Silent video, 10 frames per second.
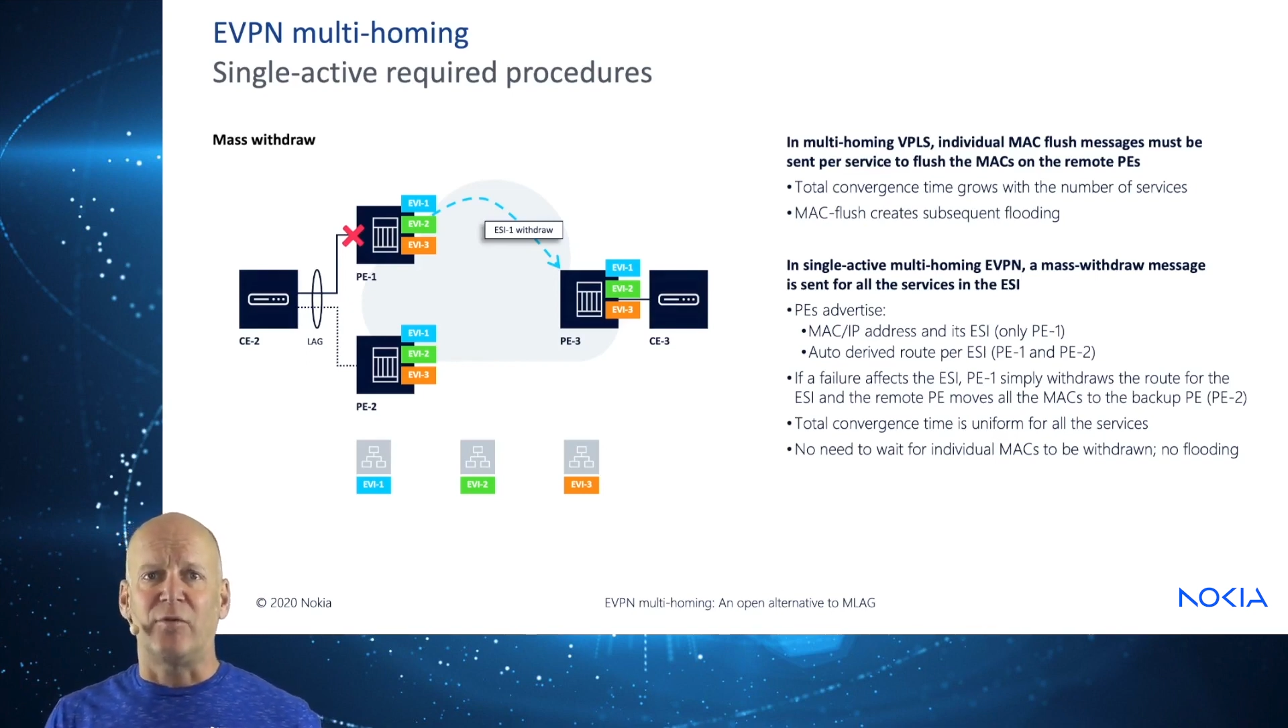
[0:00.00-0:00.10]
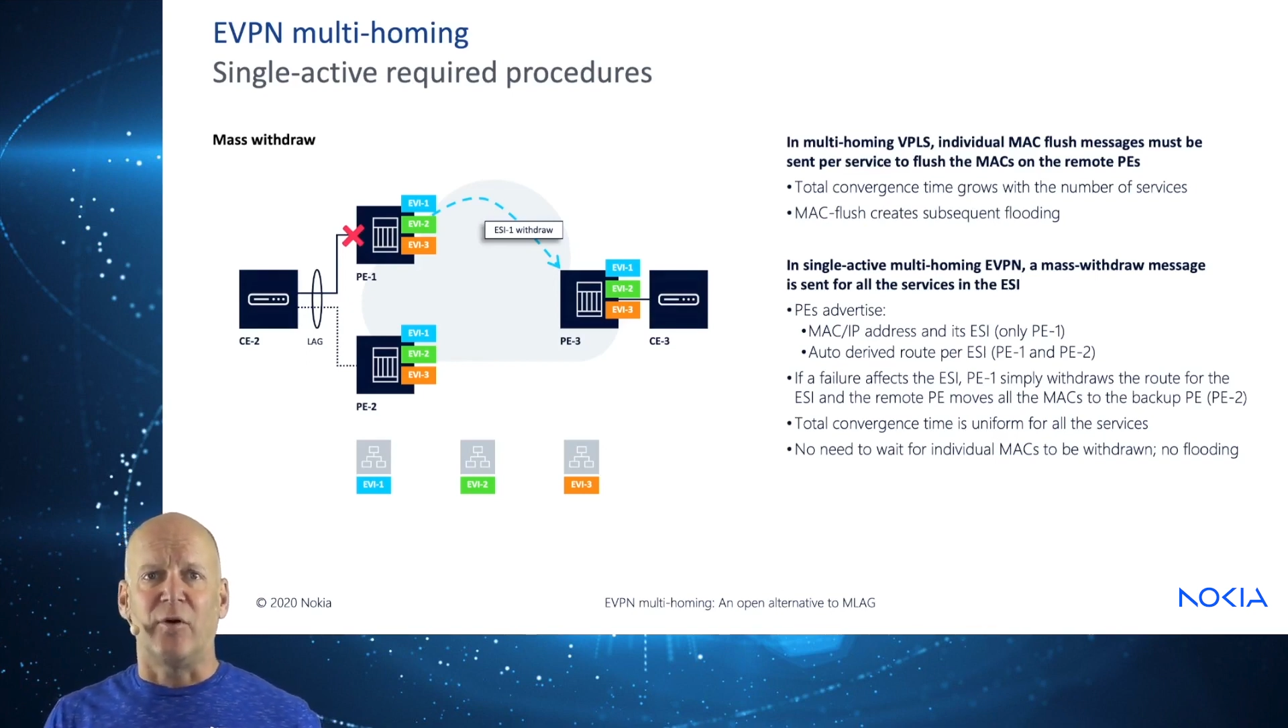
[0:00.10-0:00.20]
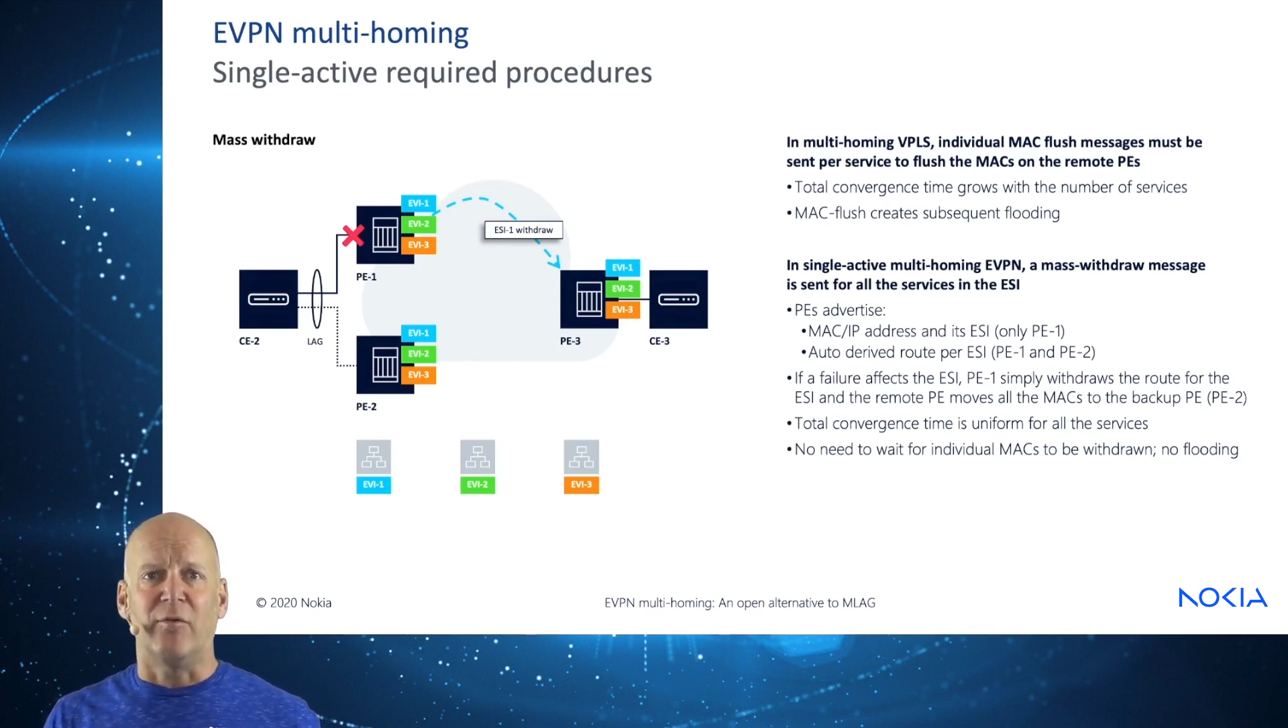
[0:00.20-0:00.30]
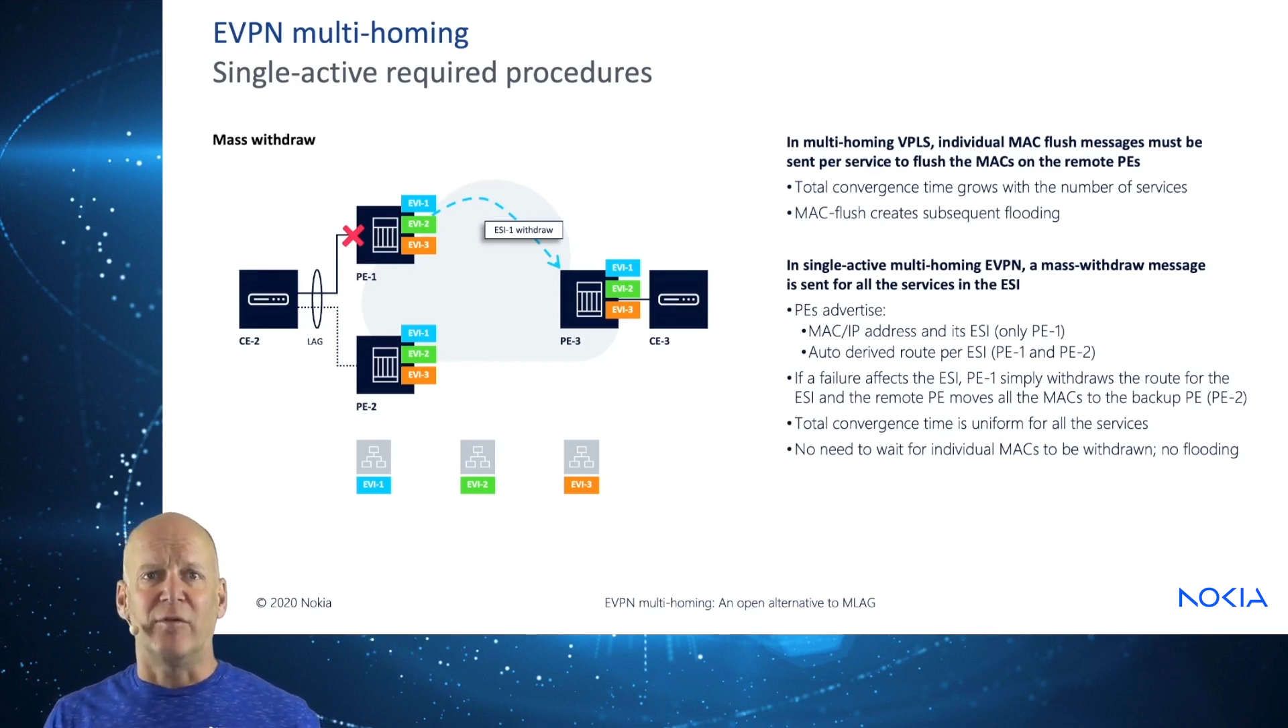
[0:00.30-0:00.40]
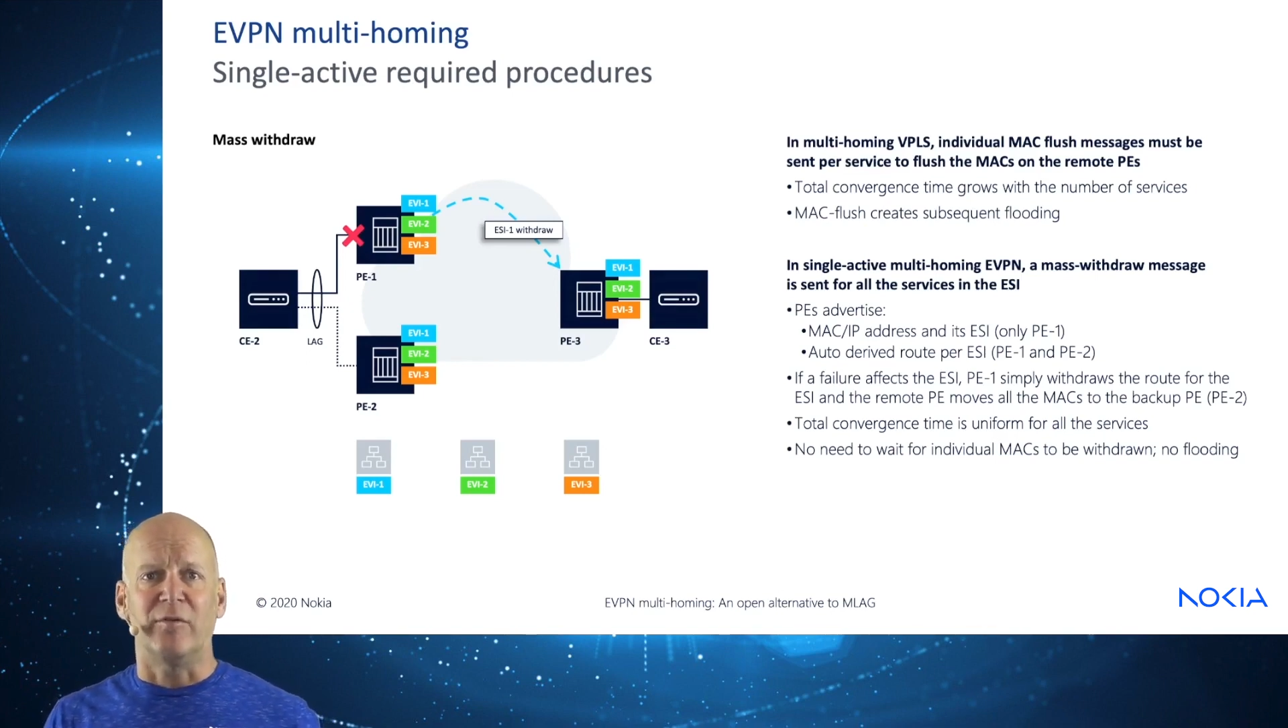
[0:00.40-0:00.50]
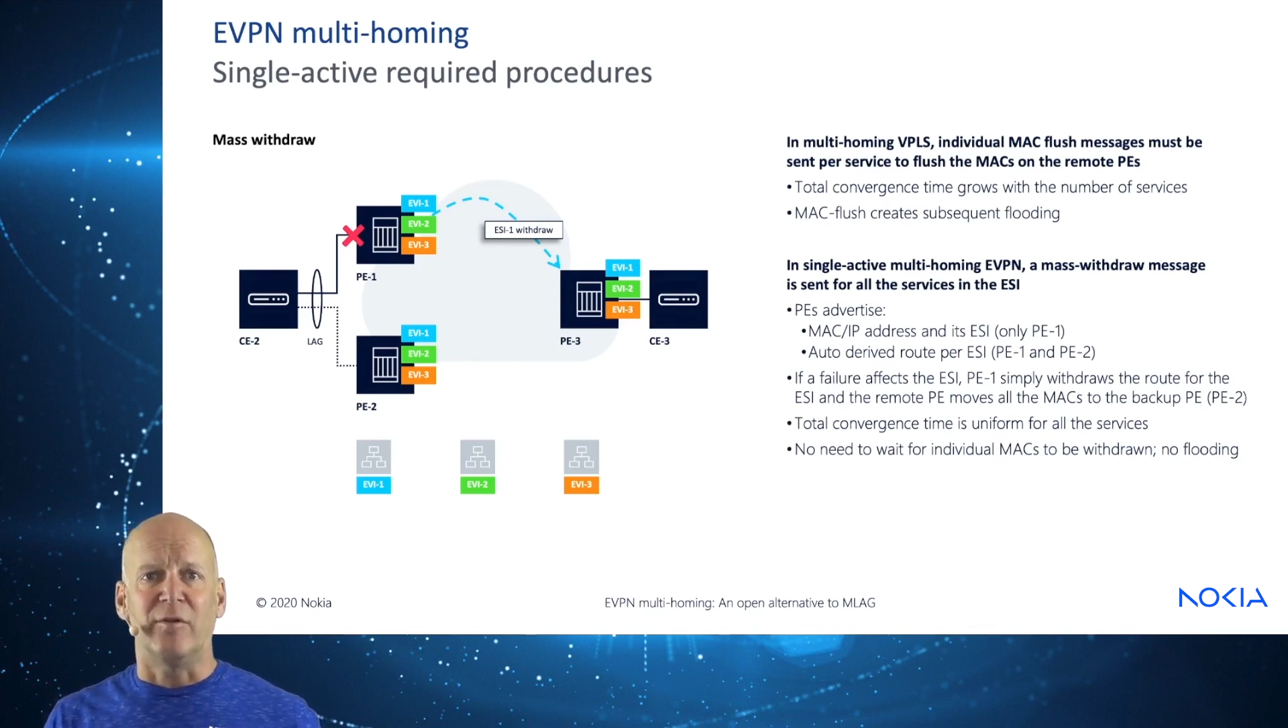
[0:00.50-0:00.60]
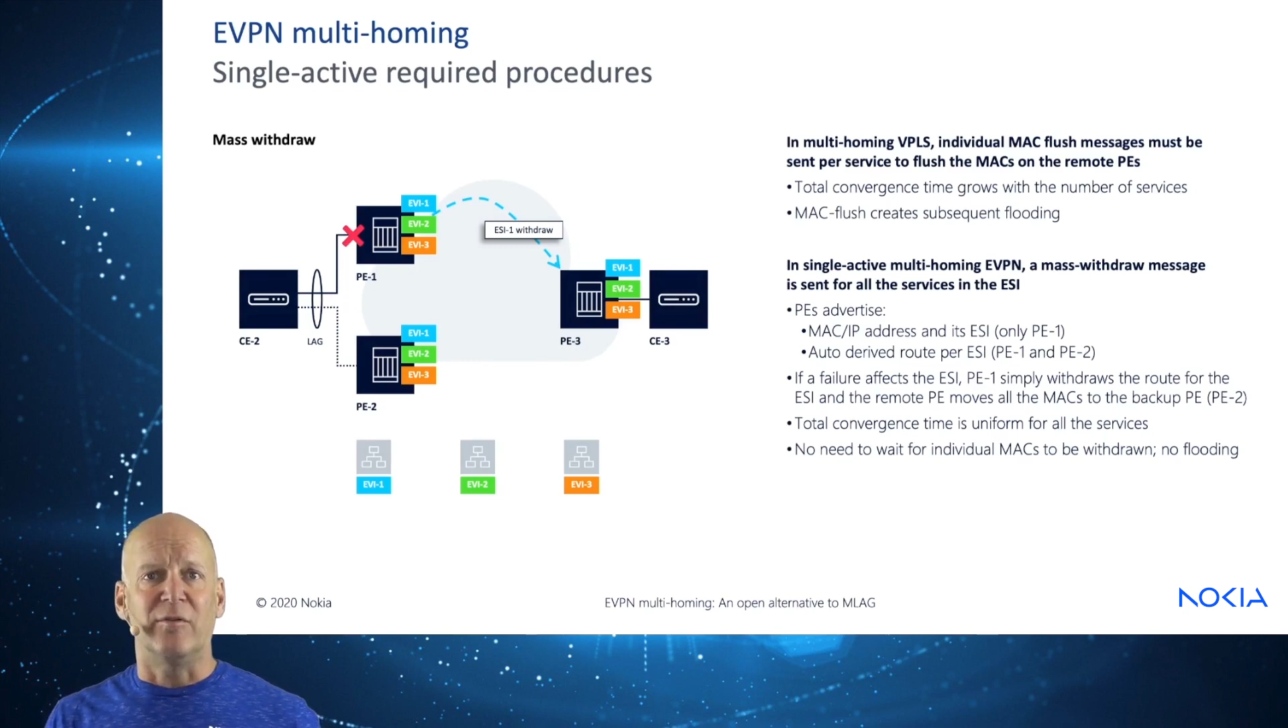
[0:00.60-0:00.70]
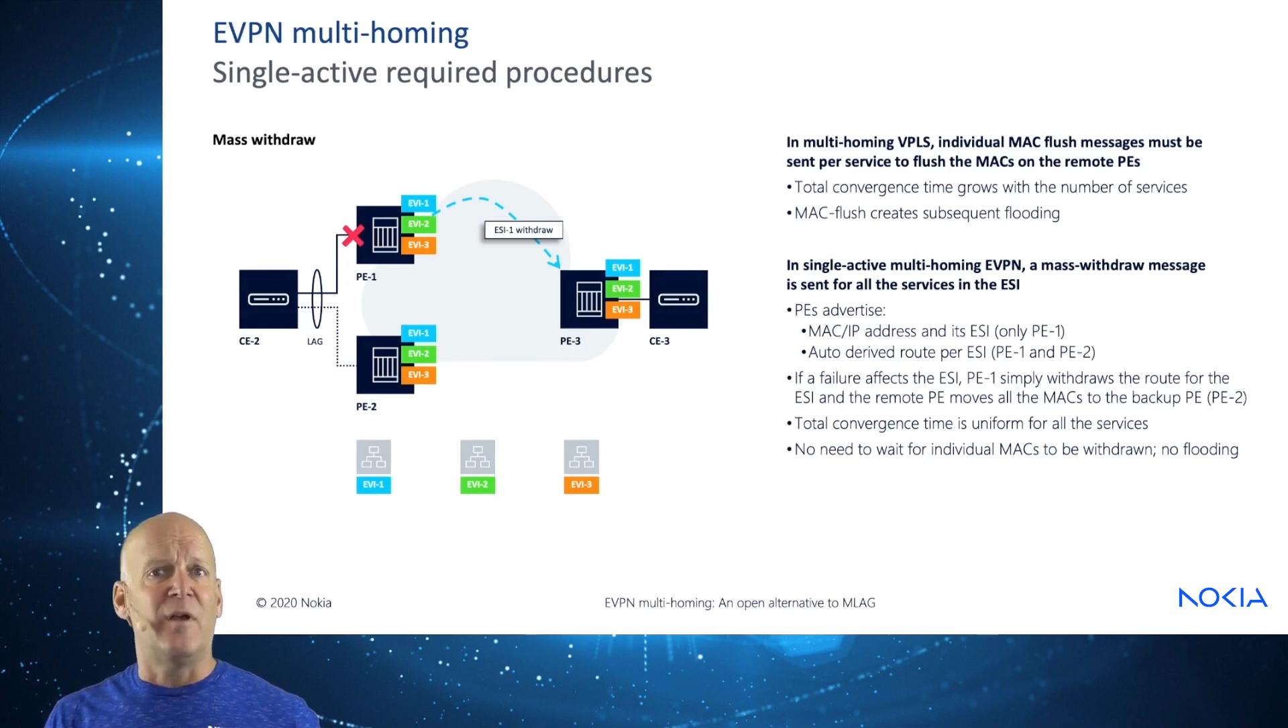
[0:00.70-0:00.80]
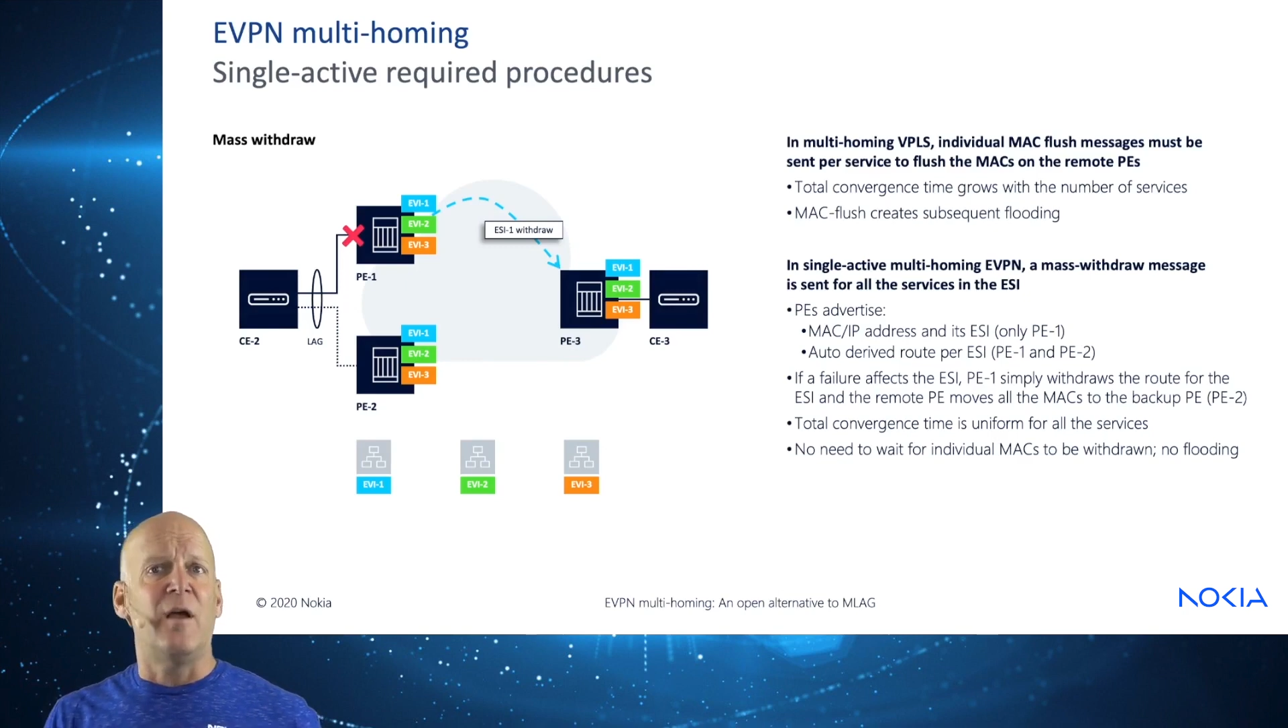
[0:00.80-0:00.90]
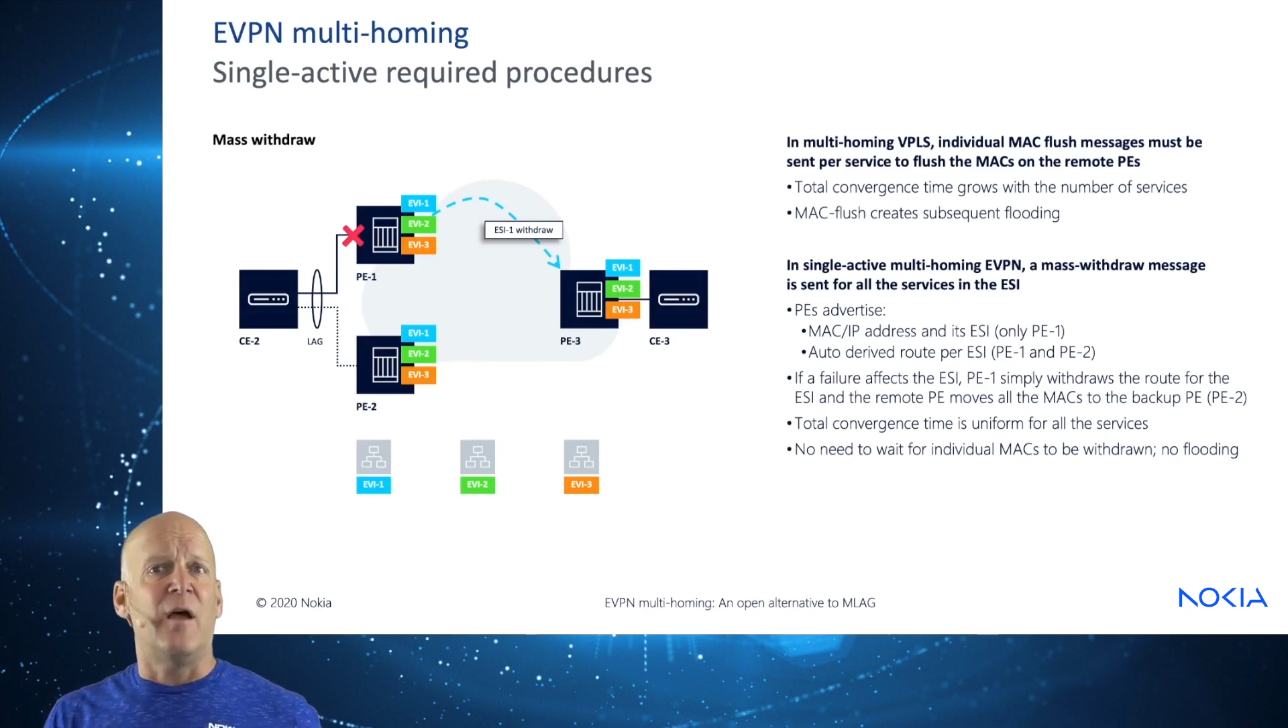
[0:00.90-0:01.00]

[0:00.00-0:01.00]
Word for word: services,